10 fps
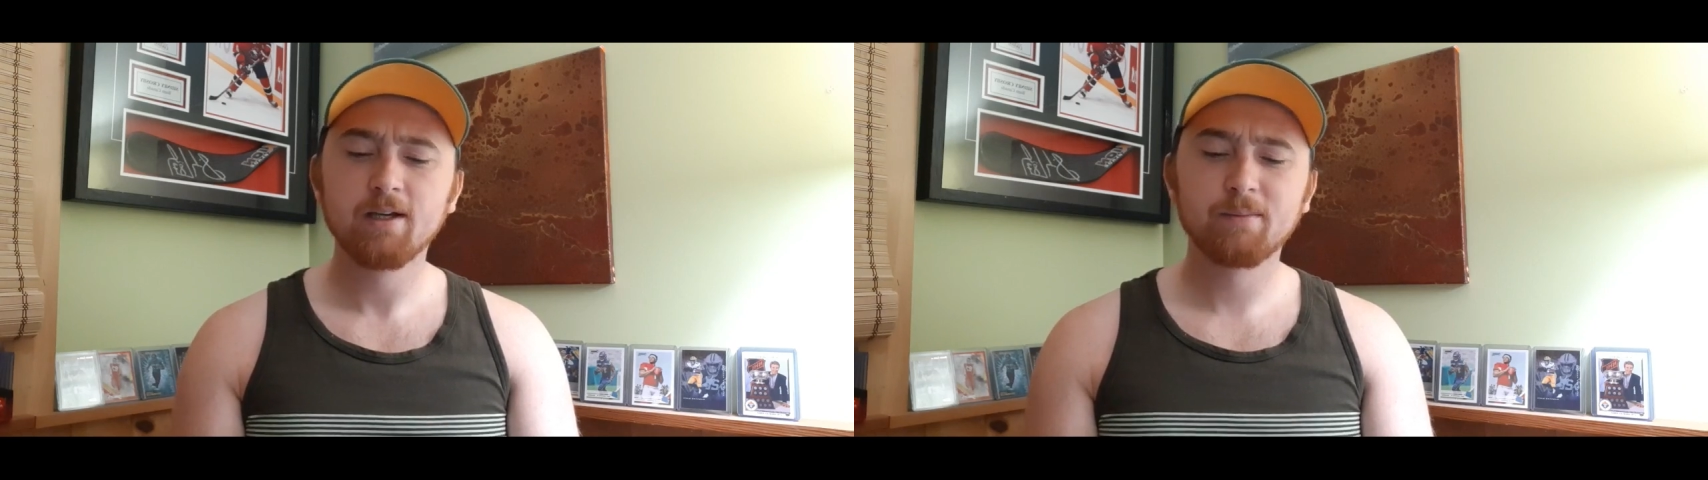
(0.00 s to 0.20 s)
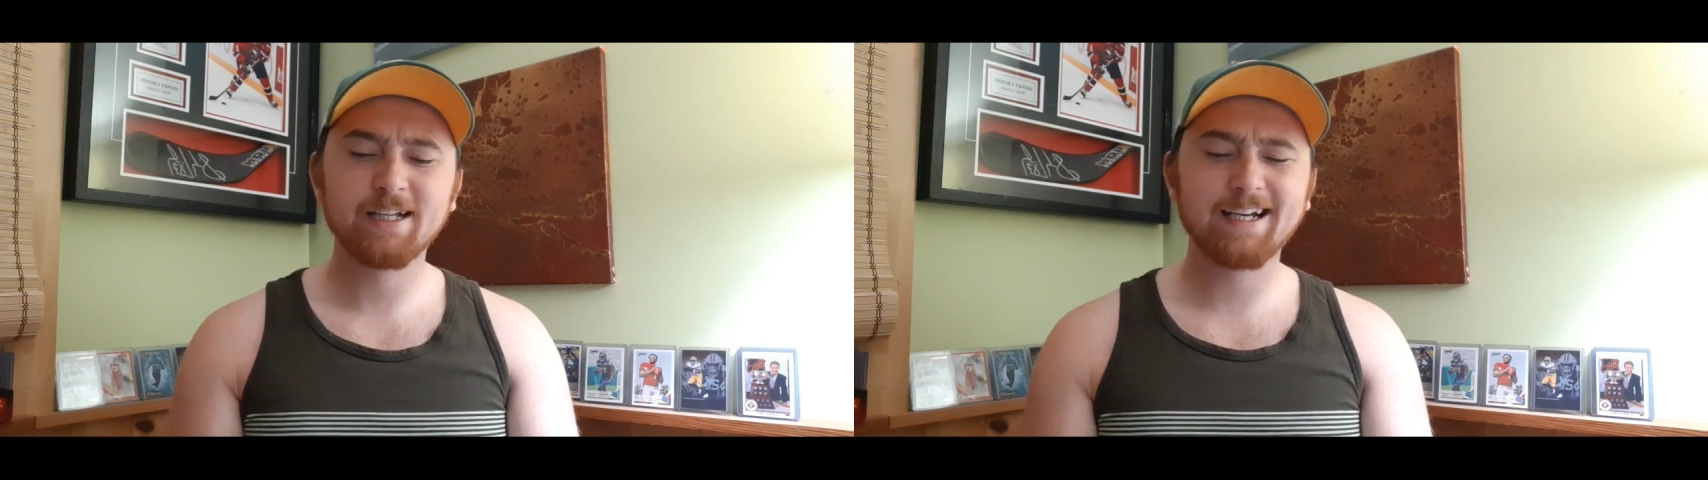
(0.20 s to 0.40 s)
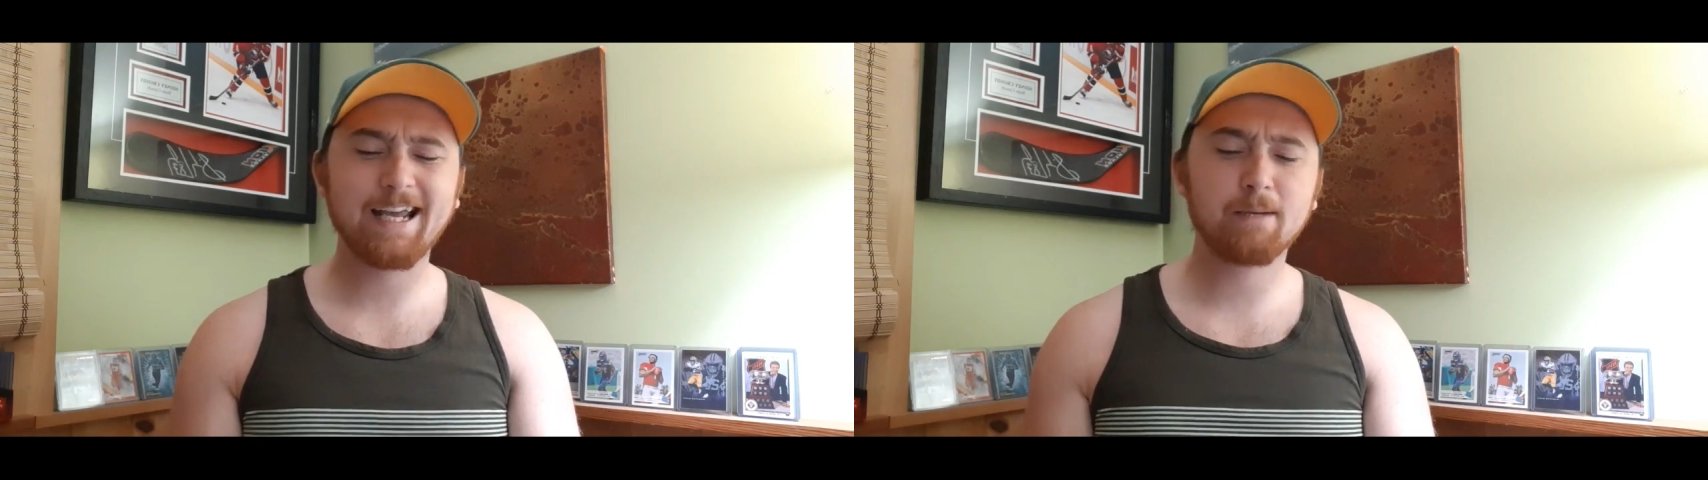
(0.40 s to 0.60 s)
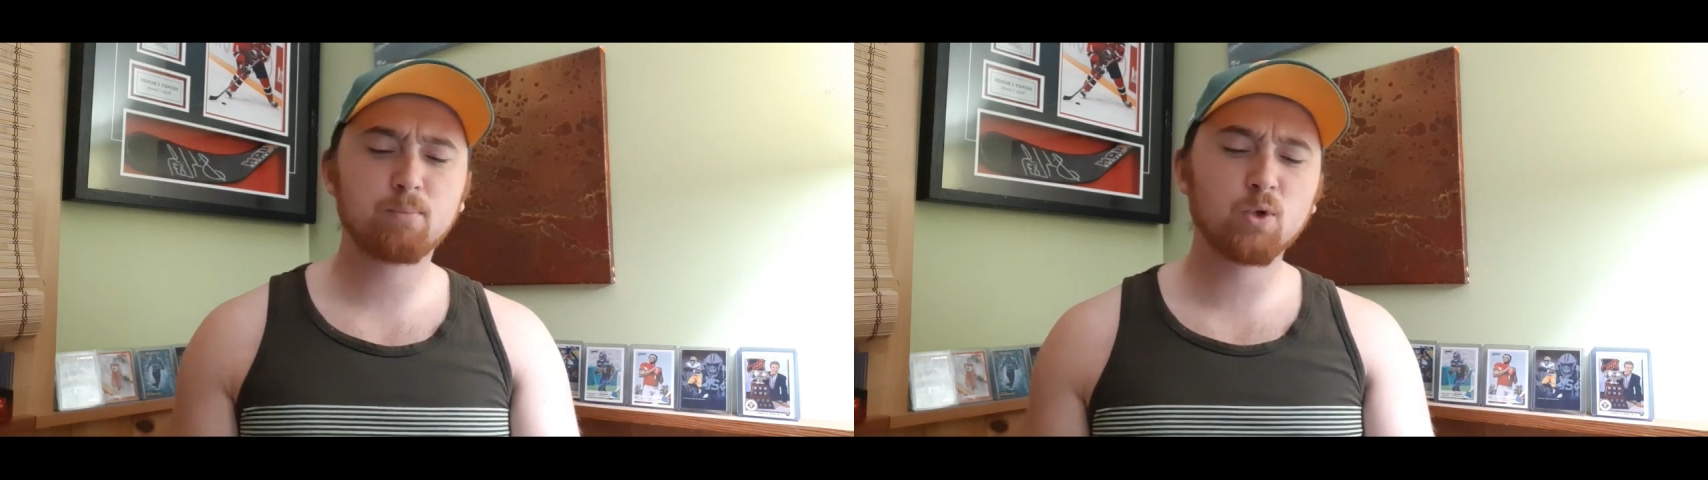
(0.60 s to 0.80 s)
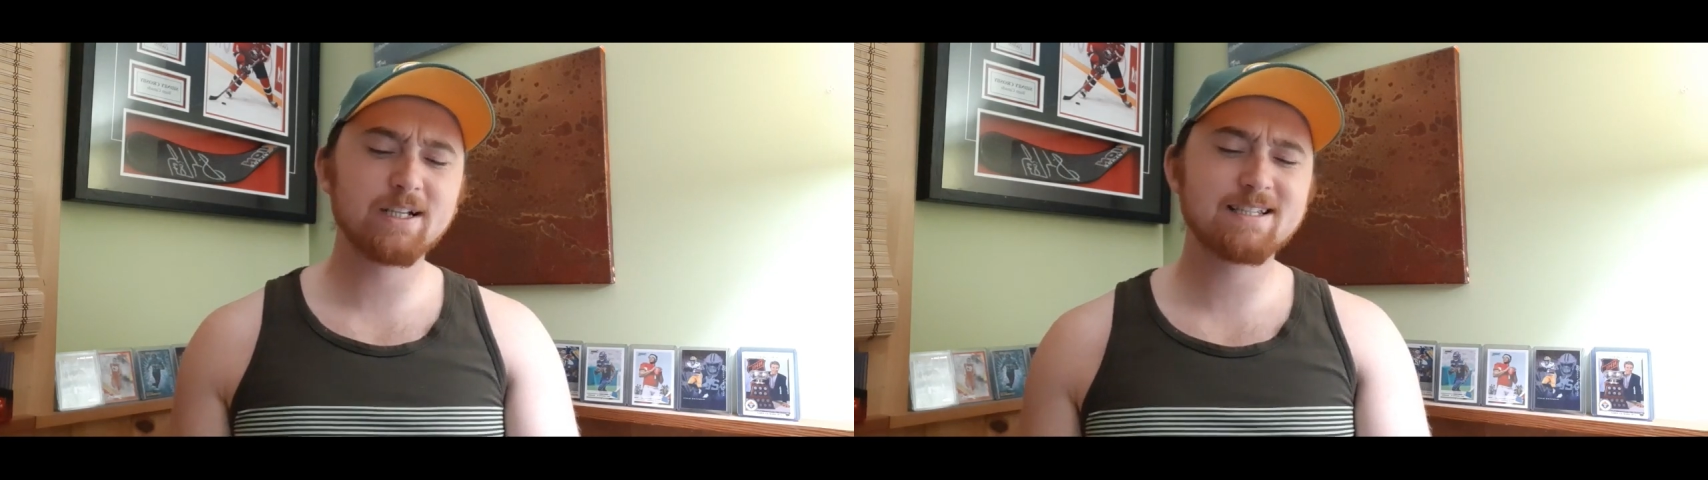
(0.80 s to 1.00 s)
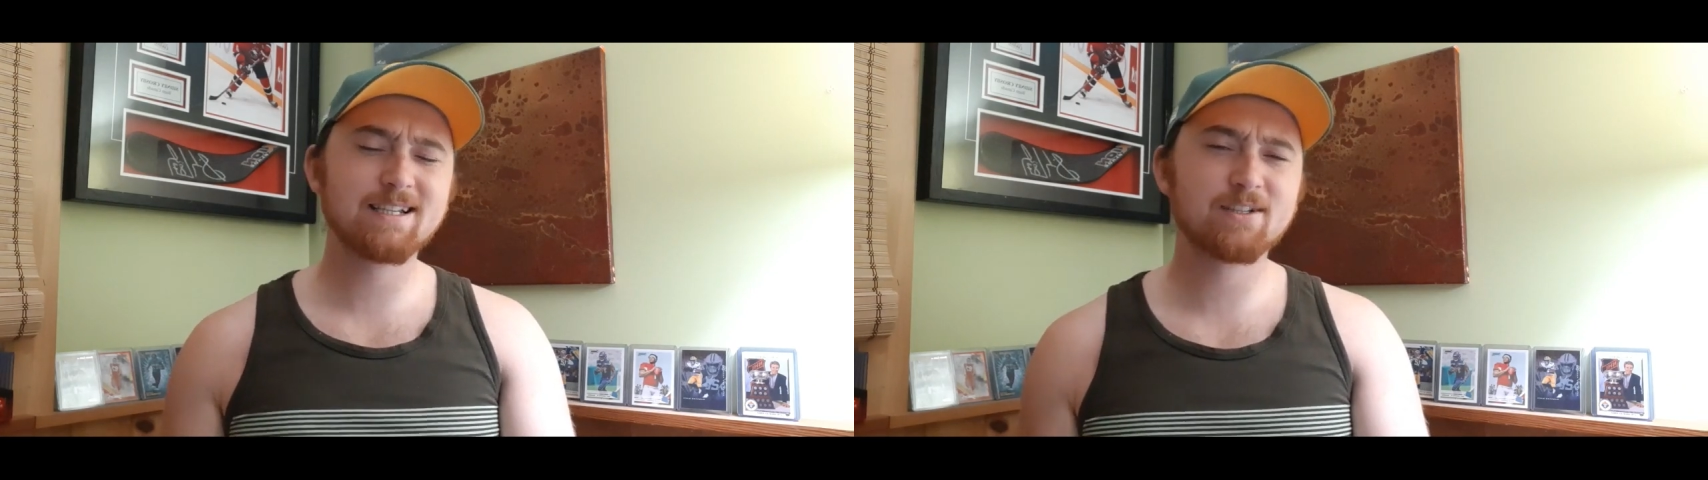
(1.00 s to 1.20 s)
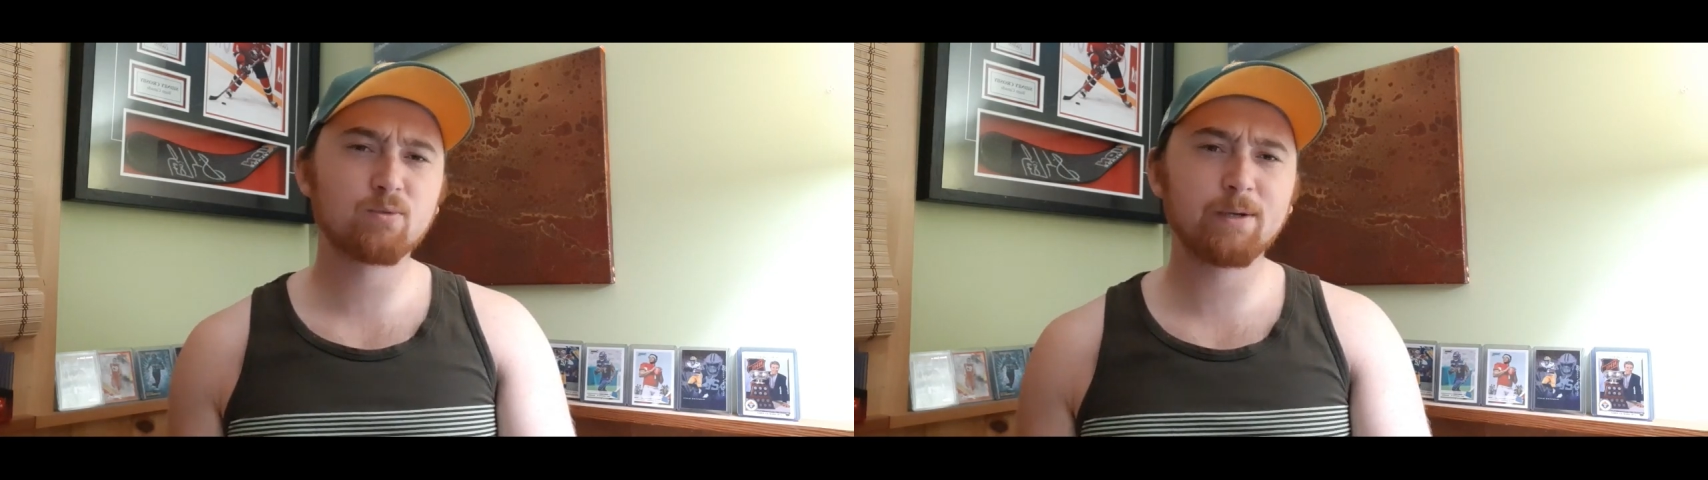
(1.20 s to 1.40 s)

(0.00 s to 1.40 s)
but he had 8.6